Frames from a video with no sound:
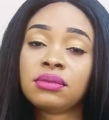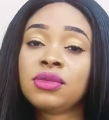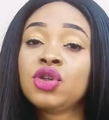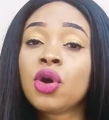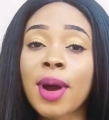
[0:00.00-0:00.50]

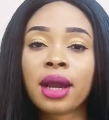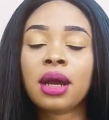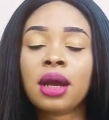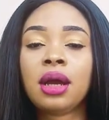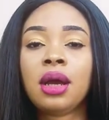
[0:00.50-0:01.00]
You know why?
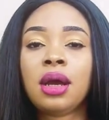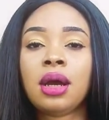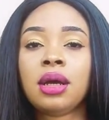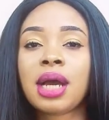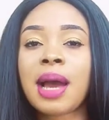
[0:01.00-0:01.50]

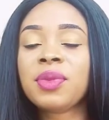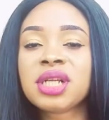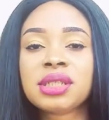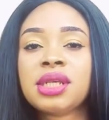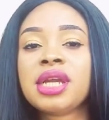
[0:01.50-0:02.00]
I'm
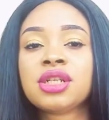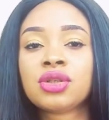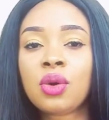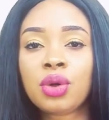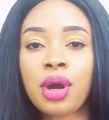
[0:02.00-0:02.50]
not saying it's
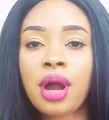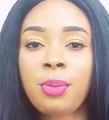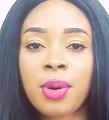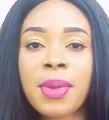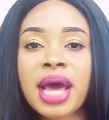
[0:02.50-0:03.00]
not going to help
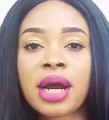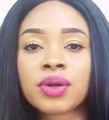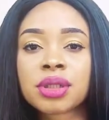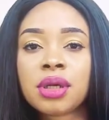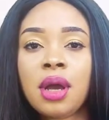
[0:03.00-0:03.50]
a man
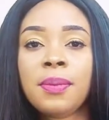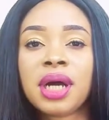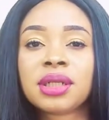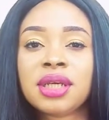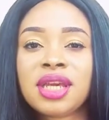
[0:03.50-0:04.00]
out,
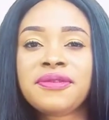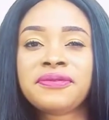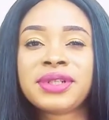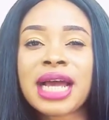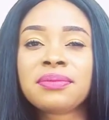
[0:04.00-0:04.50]
but
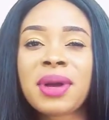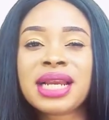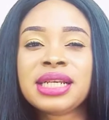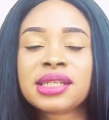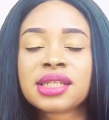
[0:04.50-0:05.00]
if that
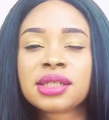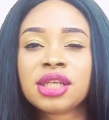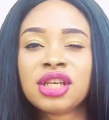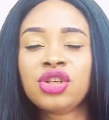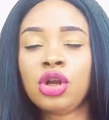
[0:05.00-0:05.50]
man is
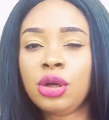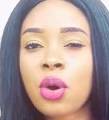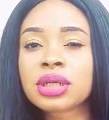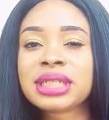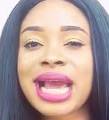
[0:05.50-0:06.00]
your
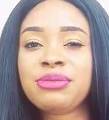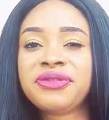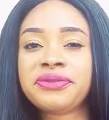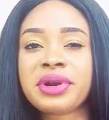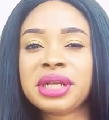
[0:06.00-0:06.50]
longtime
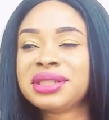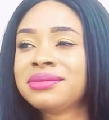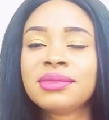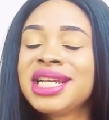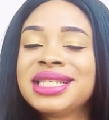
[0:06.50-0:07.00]
friend,
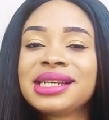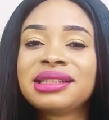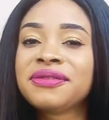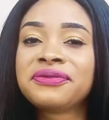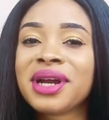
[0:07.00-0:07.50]
it's a
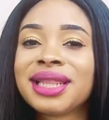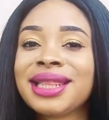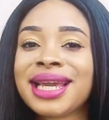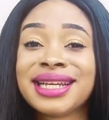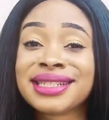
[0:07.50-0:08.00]
different
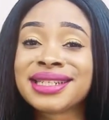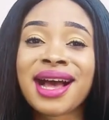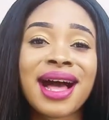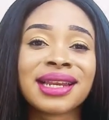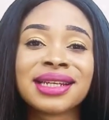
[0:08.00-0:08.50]
thing
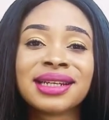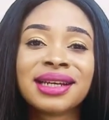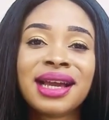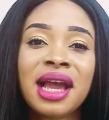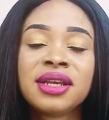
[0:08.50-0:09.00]
entirely.
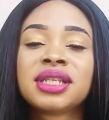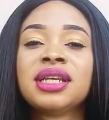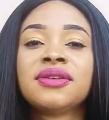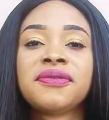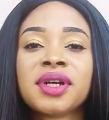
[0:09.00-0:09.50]
You see,
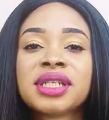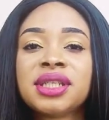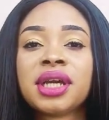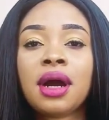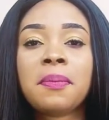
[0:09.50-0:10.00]
the first
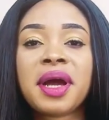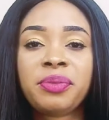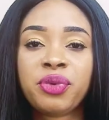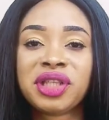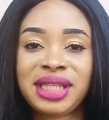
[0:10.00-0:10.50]
thing a man
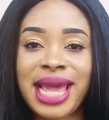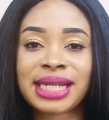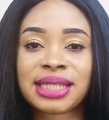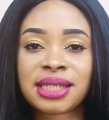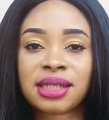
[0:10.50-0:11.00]

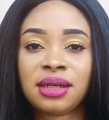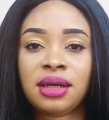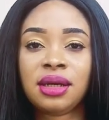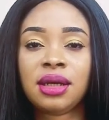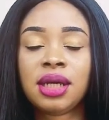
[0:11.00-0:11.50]
protects
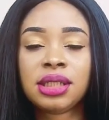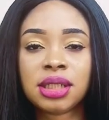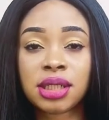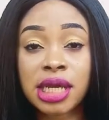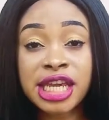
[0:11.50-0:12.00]
is
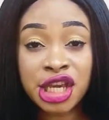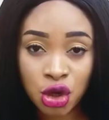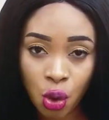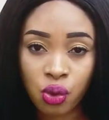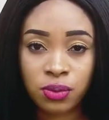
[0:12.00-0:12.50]
his
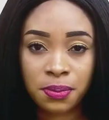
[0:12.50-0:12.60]
ego